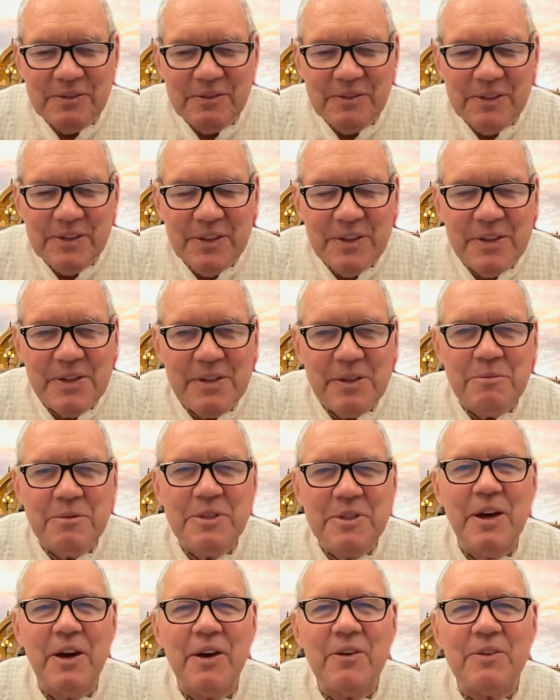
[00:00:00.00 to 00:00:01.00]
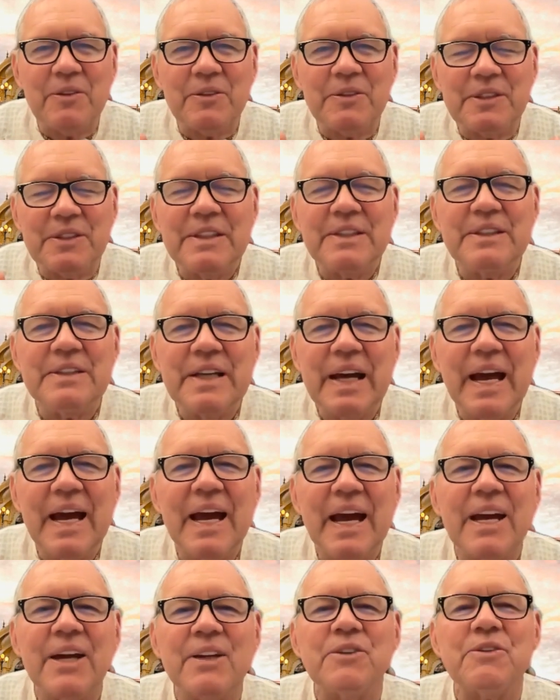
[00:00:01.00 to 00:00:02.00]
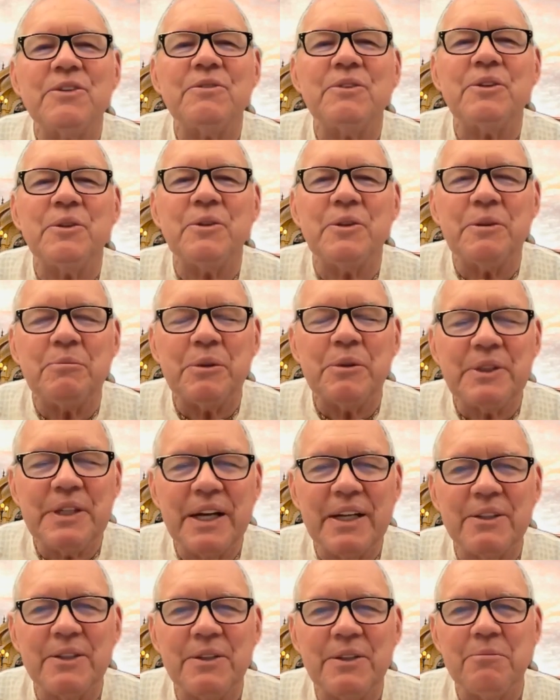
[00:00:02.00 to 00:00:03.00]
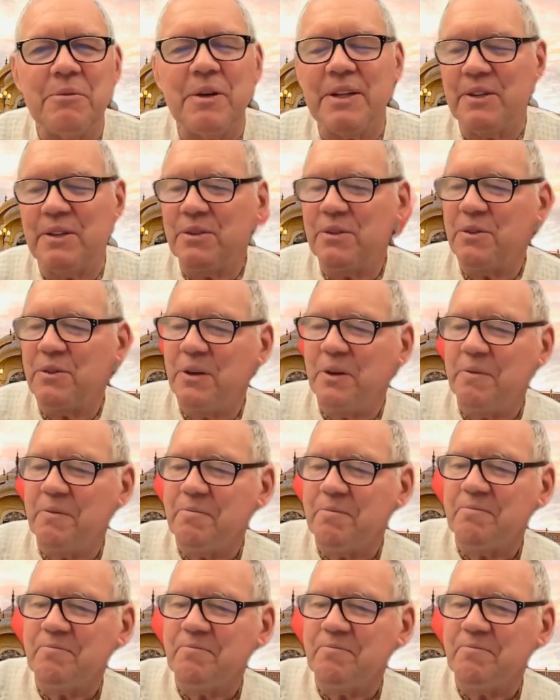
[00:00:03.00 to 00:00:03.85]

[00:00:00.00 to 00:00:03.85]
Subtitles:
feeling themselves in the hands of the Lord, protected by the Lord.